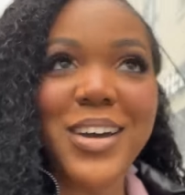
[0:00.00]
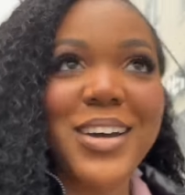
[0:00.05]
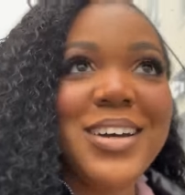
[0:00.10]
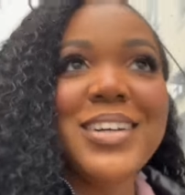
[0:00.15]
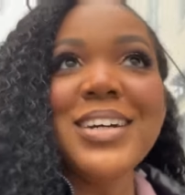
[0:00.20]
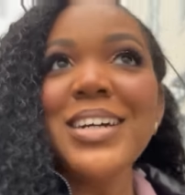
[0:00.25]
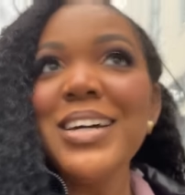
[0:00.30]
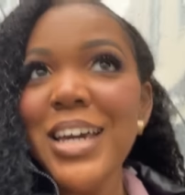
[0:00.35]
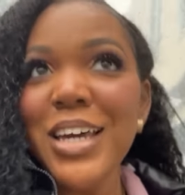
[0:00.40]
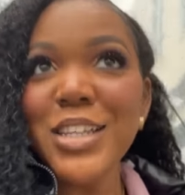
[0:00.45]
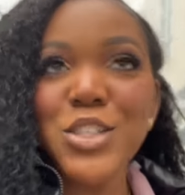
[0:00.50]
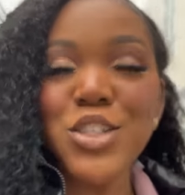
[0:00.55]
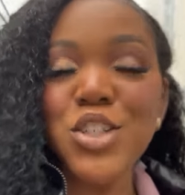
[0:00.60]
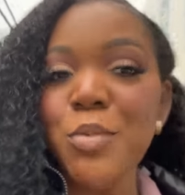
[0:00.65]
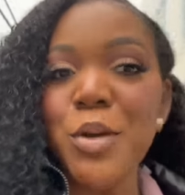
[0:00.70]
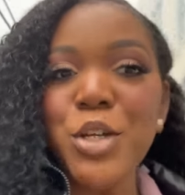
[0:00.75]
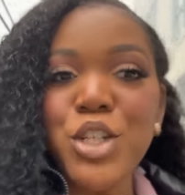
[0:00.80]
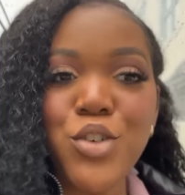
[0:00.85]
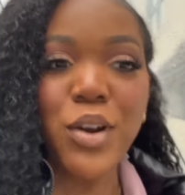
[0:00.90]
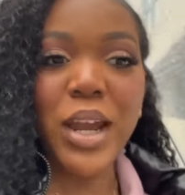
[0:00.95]
It's too
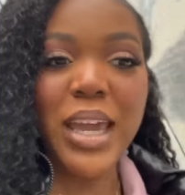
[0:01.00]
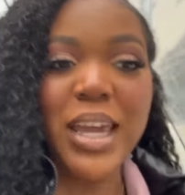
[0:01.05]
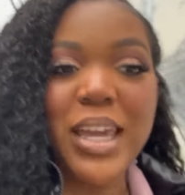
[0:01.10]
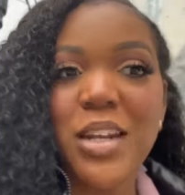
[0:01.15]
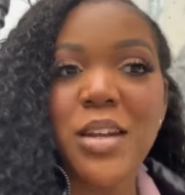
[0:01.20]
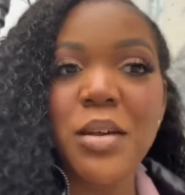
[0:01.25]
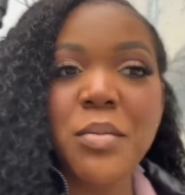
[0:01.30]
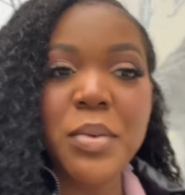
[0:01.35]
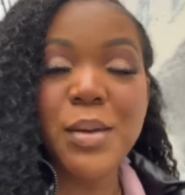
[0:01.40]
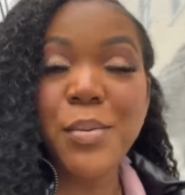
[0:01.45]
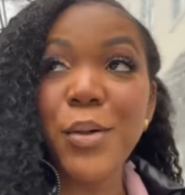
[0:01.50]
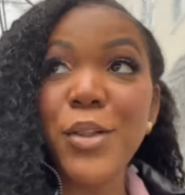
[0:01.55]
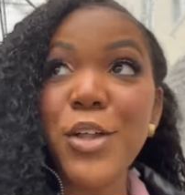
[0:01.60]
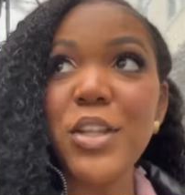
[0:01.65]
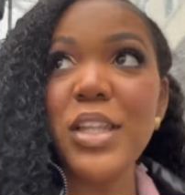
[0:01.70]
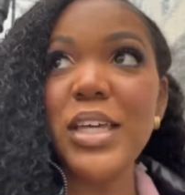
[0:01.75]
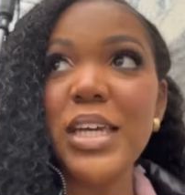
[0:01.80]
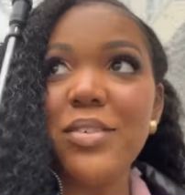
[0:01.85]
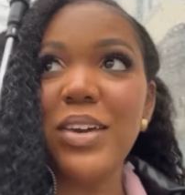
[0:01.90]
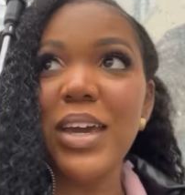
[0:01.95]
much rain, people are
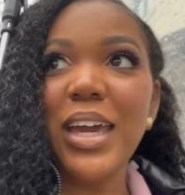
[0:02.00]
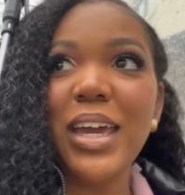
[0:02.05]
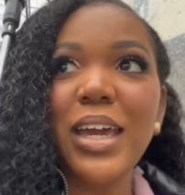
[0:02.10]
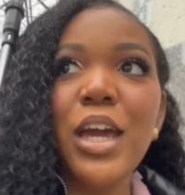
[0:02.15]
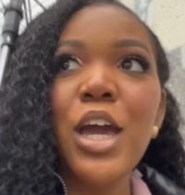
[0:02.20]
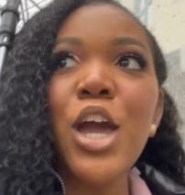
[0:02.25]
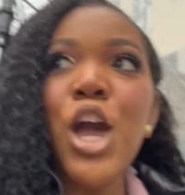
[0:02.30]
leaving.